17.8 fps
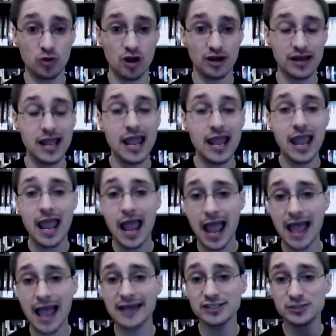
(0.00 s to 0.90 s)
run,
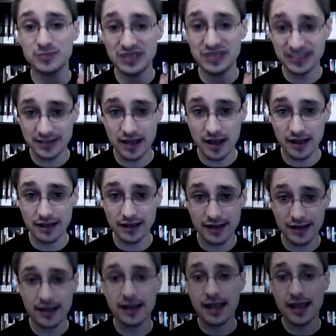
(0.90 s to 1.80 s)
has
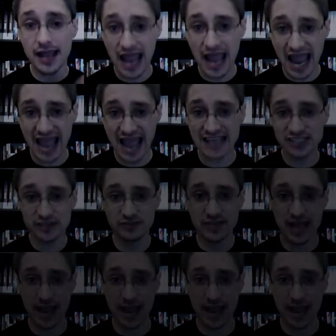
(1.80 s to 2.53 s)
begun as of